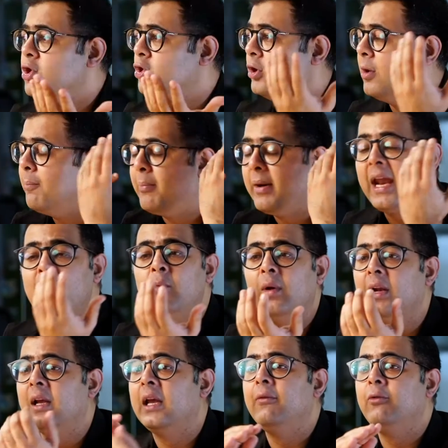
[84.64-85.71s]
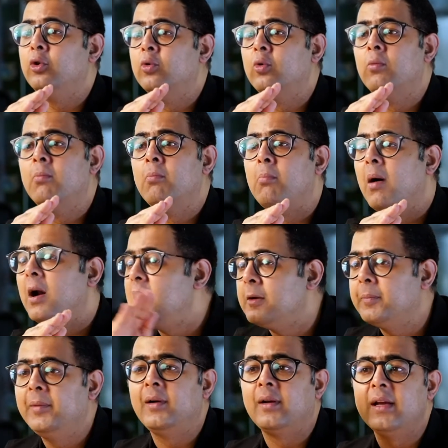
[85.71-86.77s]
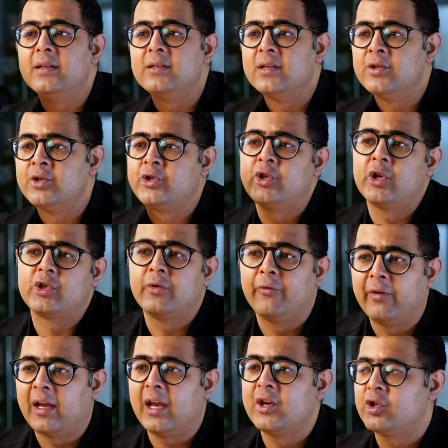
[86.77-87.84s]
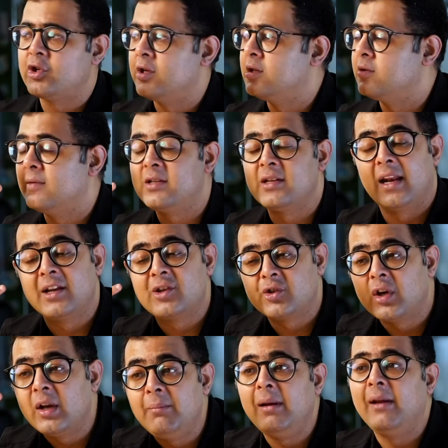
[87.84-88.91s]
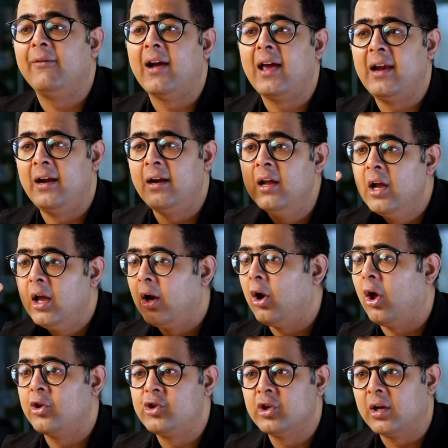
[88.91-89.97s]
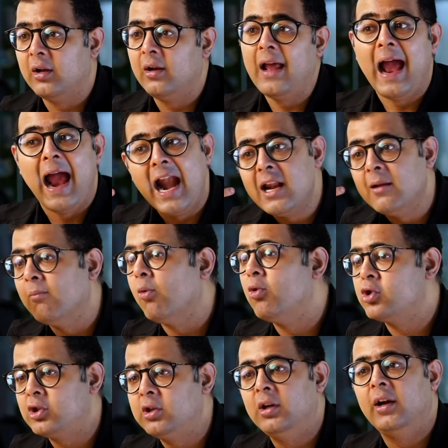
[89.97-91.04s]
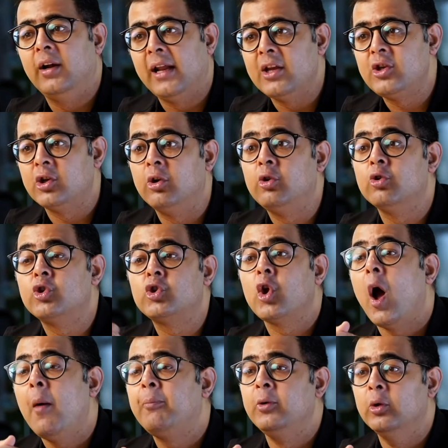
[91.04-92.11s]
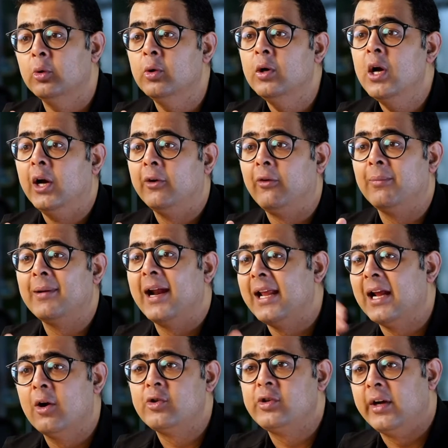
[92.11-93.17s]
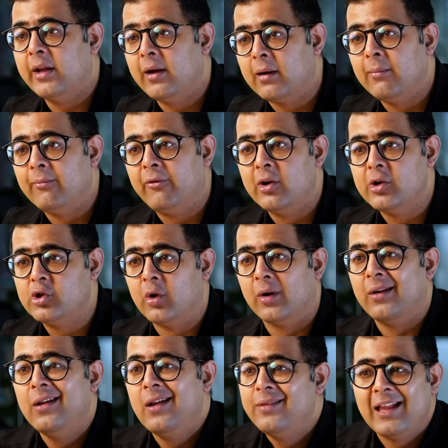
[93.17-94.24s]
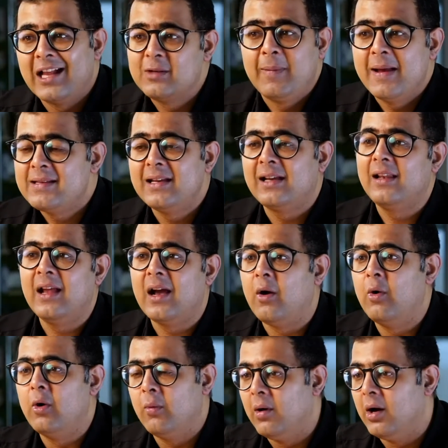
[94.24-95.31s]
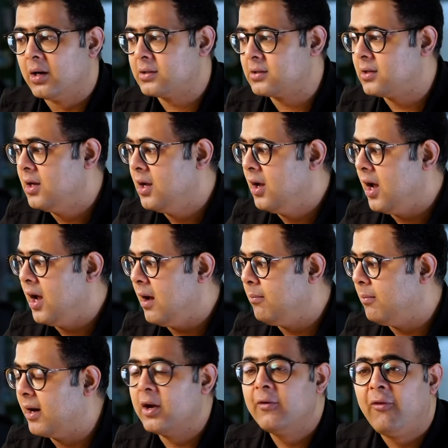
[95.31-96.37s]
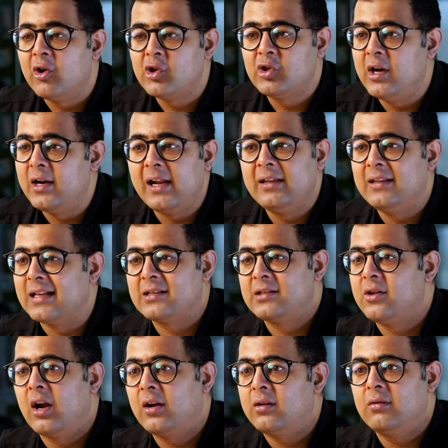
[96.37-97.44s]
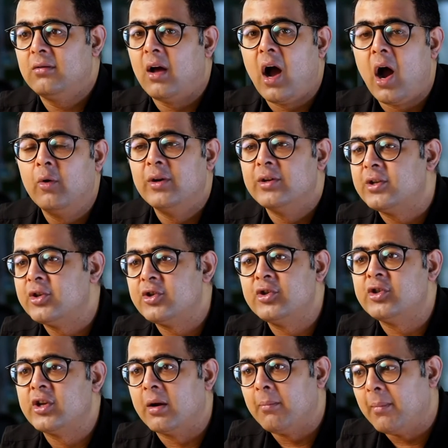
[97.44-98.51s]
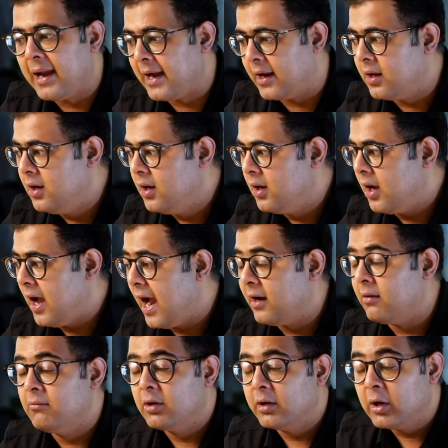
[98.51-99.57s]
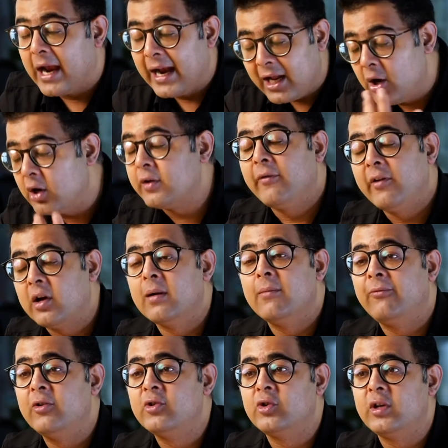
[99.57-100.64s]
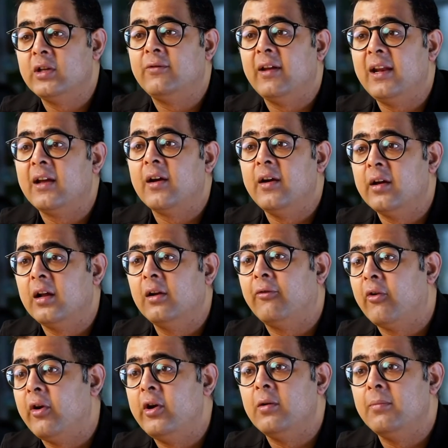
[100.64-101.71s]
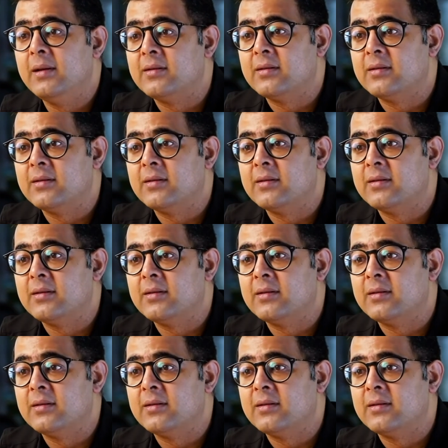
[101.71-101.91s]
So the brain will give you multiple reasons, justifications, which are extremely valid, logical, and emotional in nature to stop you from getting outside your comfort zone. That's basically how it works. But unfortunately, that's not how decisions are made and getting out of my comfort zone is very critical for it to be